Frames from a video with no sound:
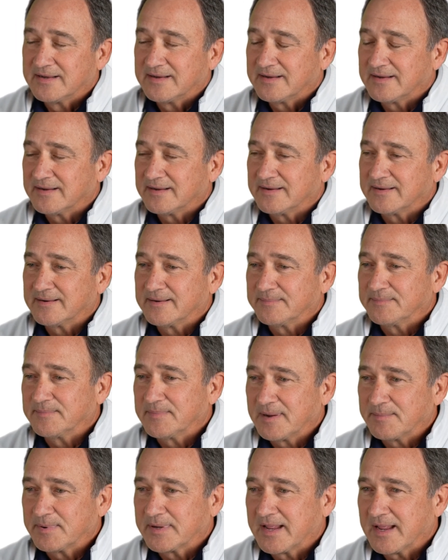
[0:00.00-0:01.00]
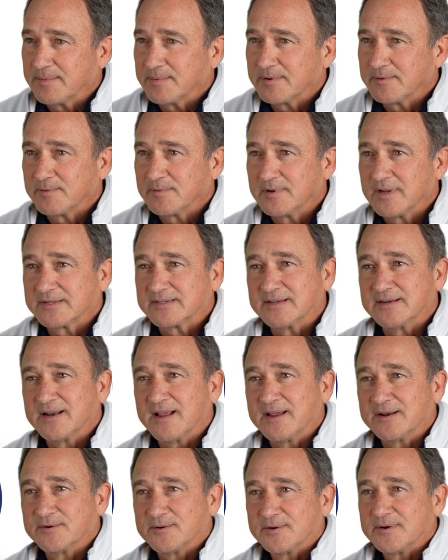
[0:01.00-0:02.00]
um, I became a reluctant
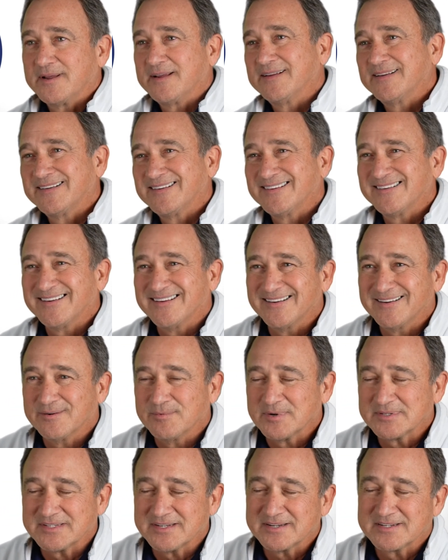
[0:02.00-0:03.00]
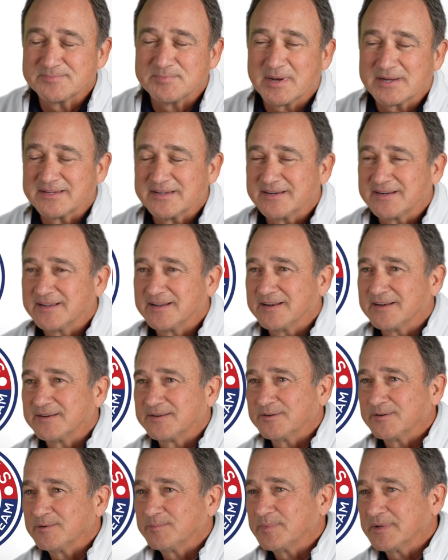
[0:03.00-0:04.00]
landlord. I wasn't expecting to get
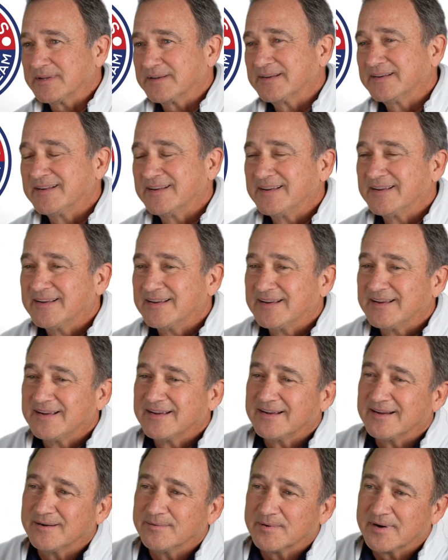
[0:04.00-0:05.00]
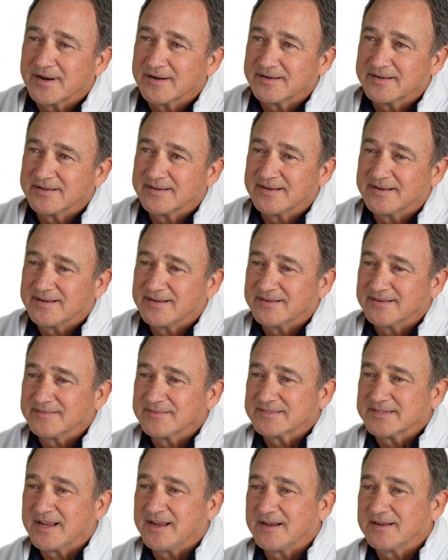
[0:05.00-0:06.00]
into it, but uh, when I did, uh, it
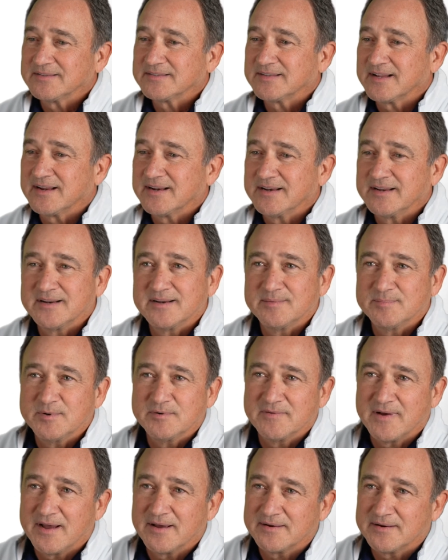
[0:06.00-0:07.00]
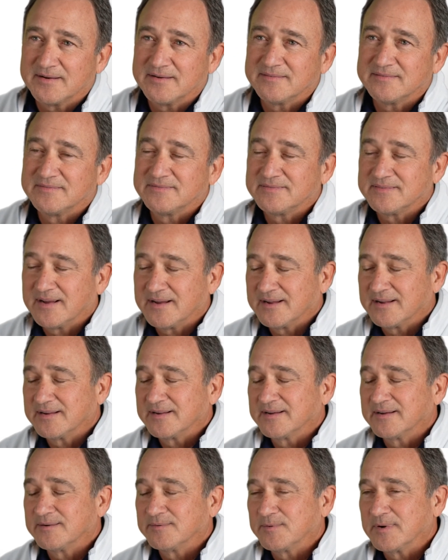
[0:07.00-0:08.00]
was a house that I needed to move out of. I
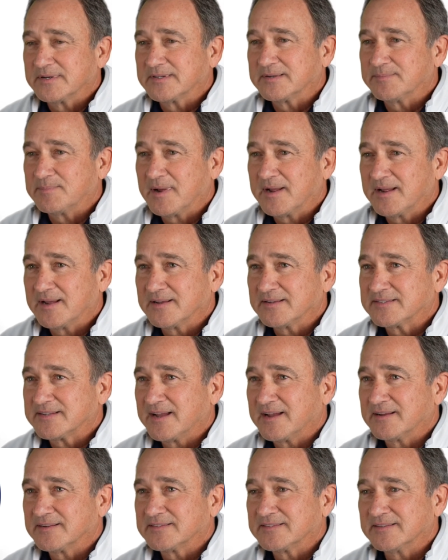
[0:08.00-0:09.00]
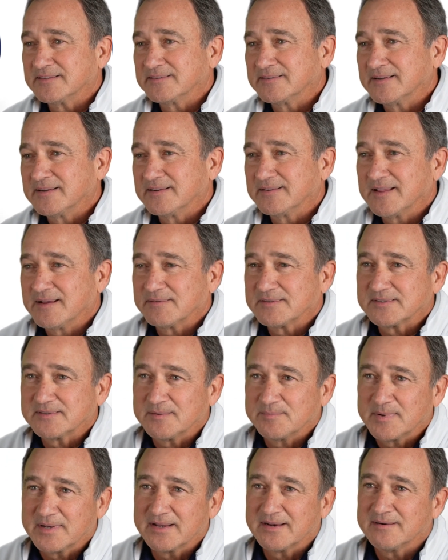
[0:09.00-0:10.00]
uh, rented my house out, and uh, that was the
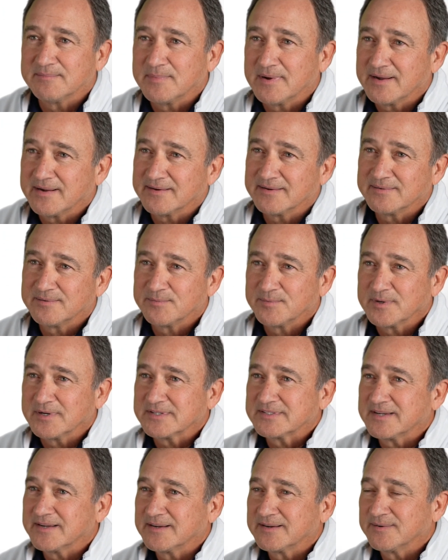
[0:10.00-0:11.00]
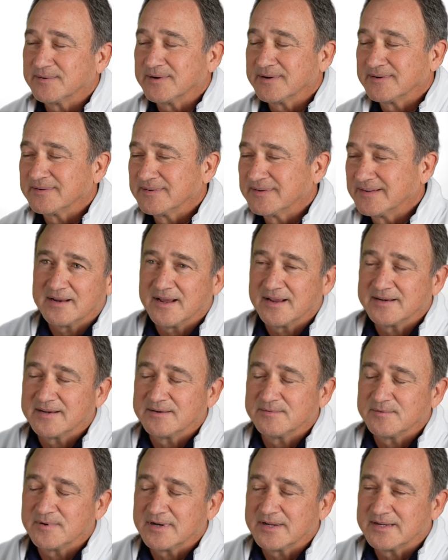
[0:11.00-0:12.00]
beginning of my real estate career. I didn't
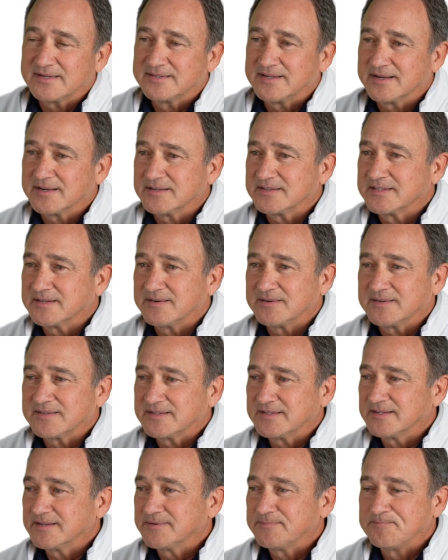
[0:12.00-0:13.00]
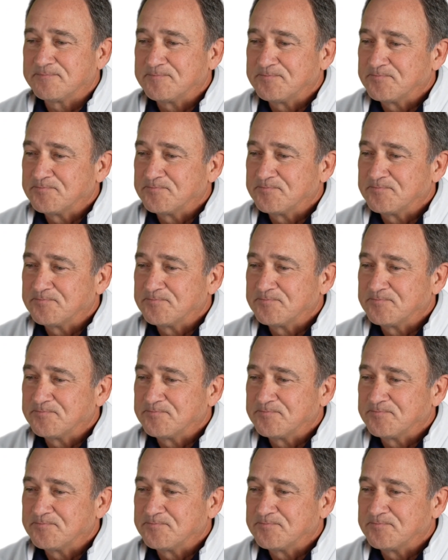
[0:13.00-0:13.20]
really take it seriously.